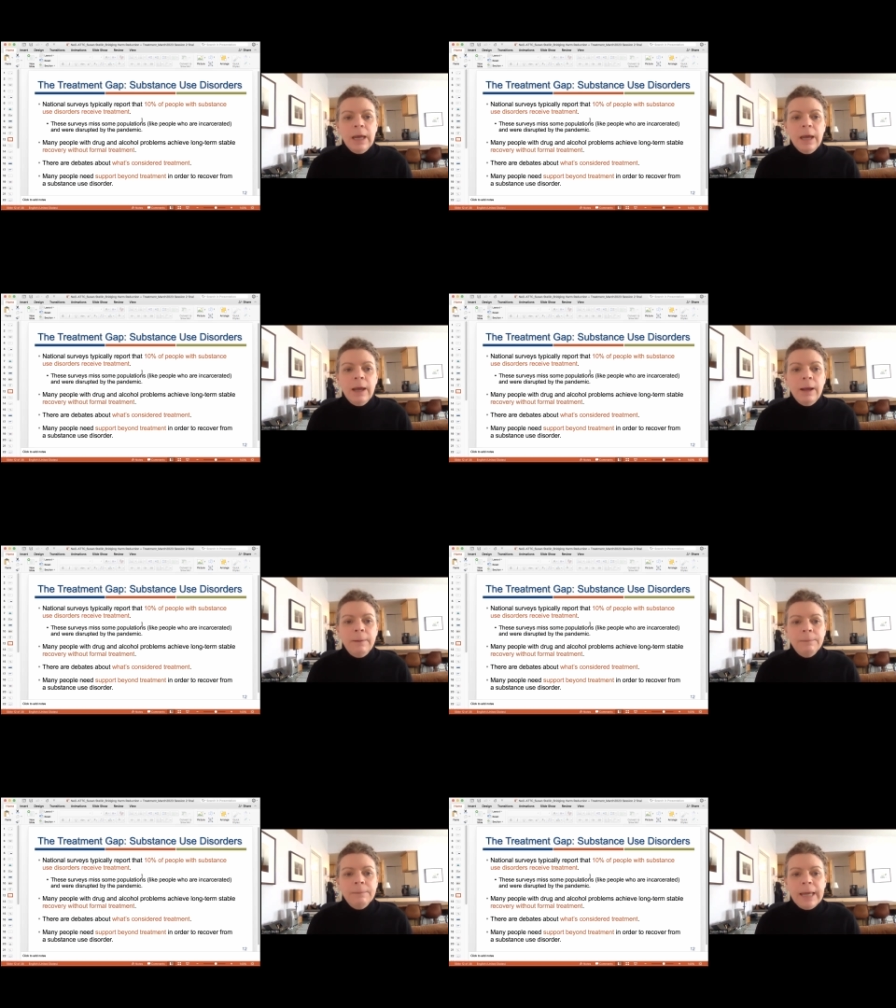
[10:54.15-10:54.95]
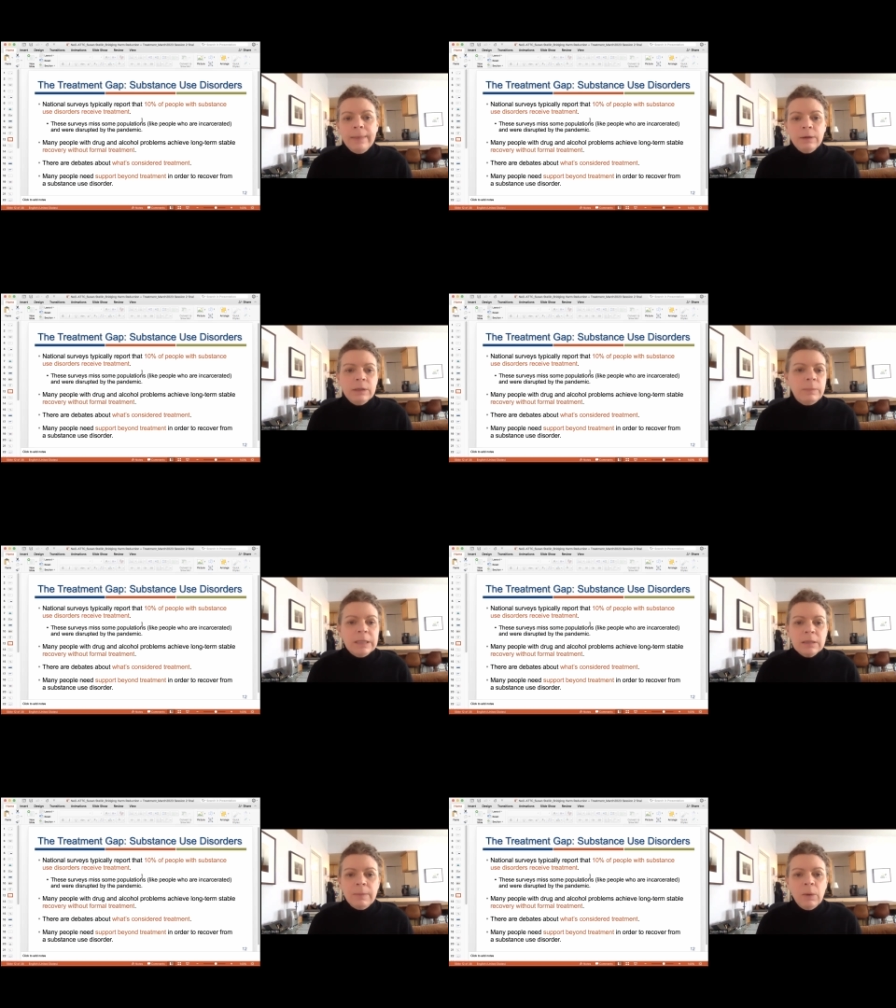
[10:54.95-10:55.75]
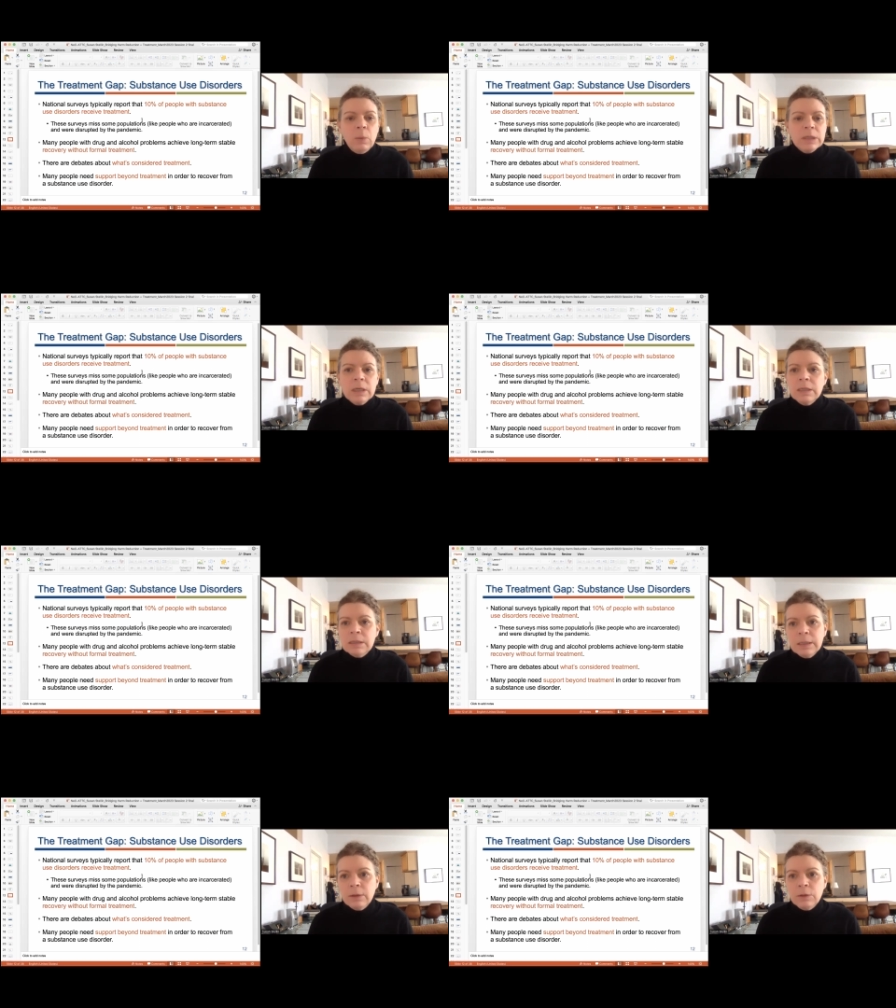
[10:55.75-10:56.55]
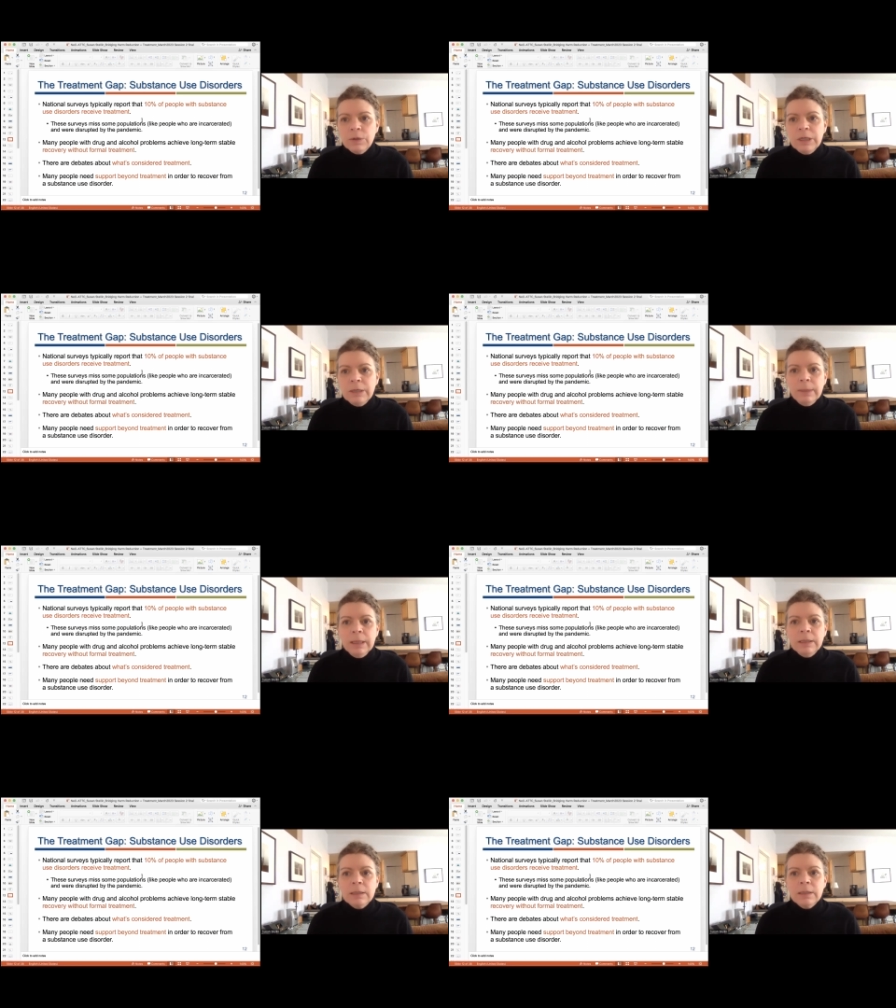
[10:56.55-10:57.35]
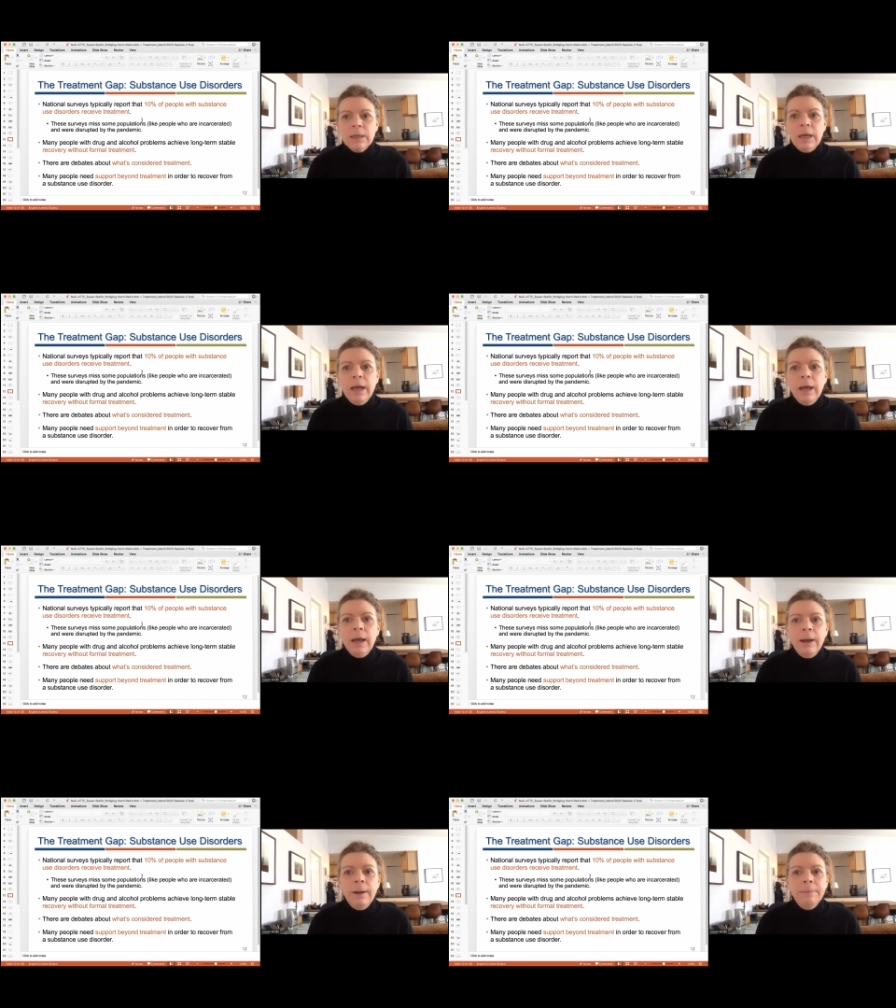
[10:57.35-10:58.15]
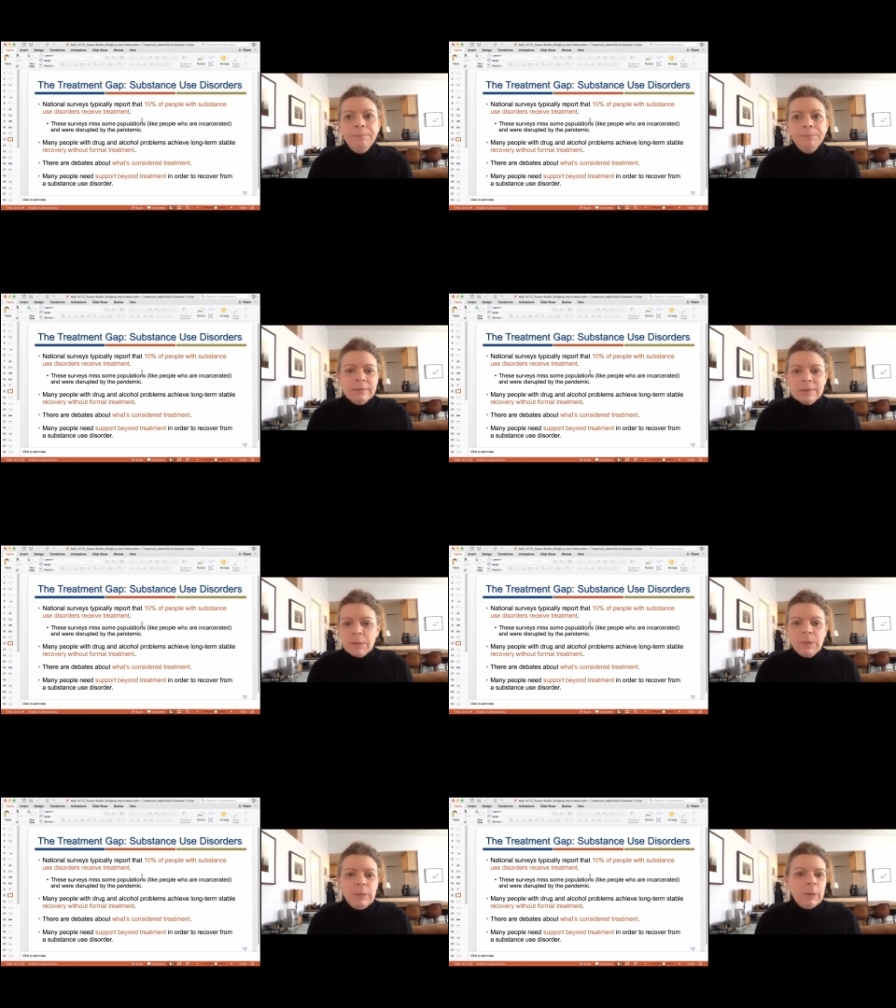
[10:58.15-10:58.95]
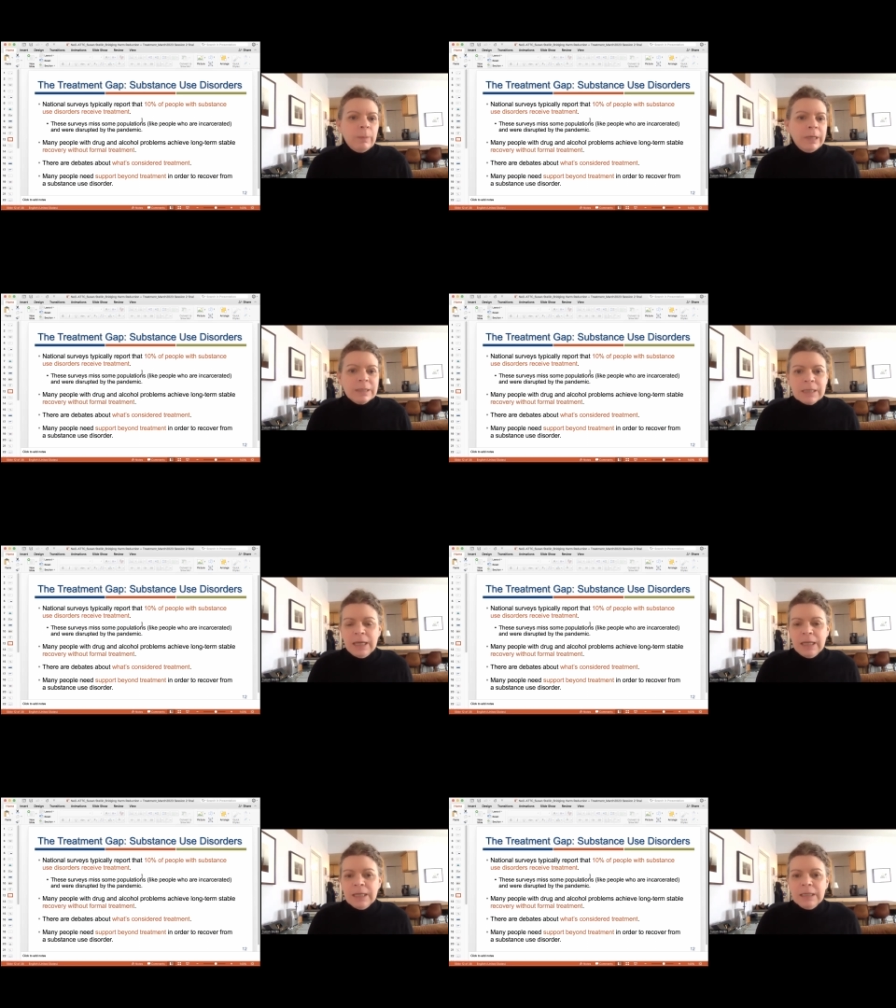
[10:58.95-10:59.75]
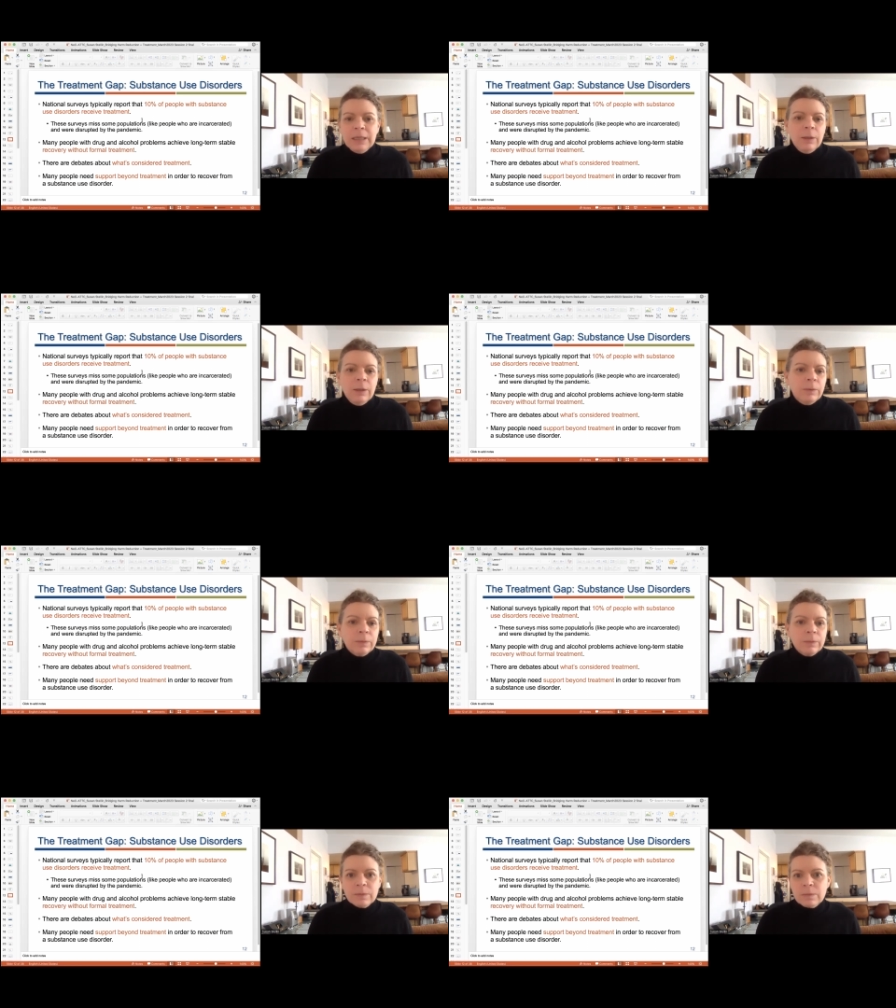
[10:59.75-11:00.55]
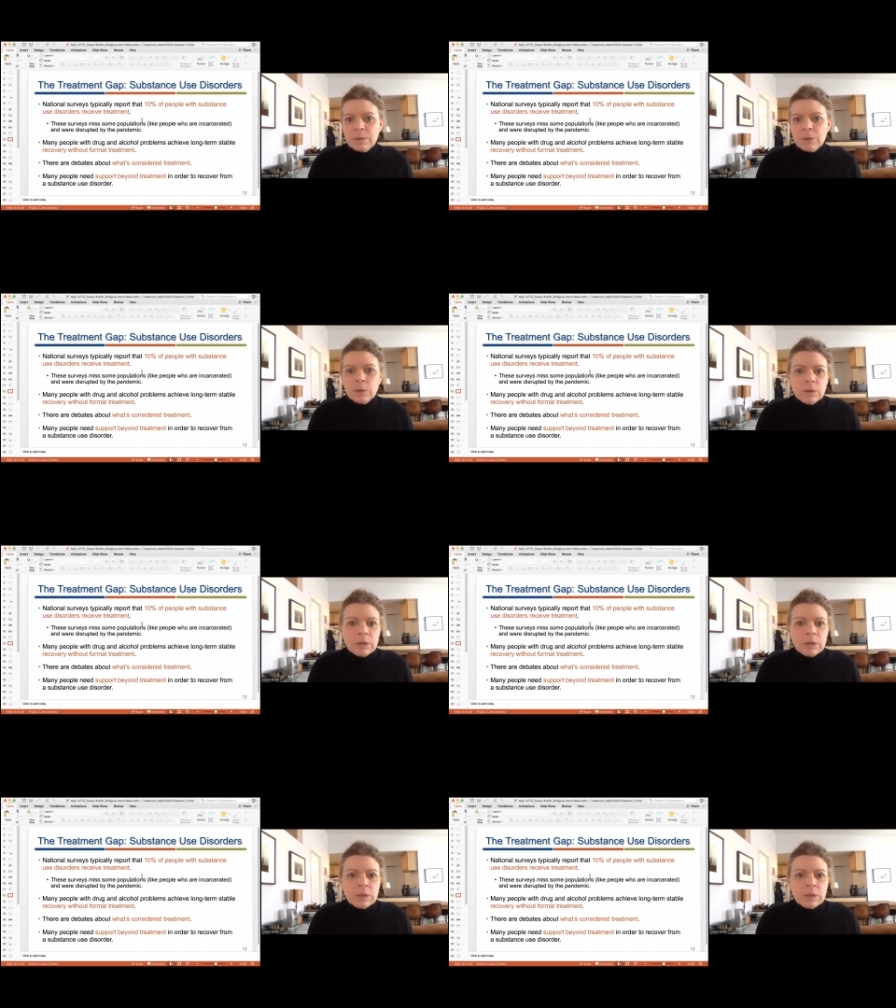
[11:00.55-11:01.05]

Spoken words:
And there are debates about what's considered treatment. Some people might say that, certain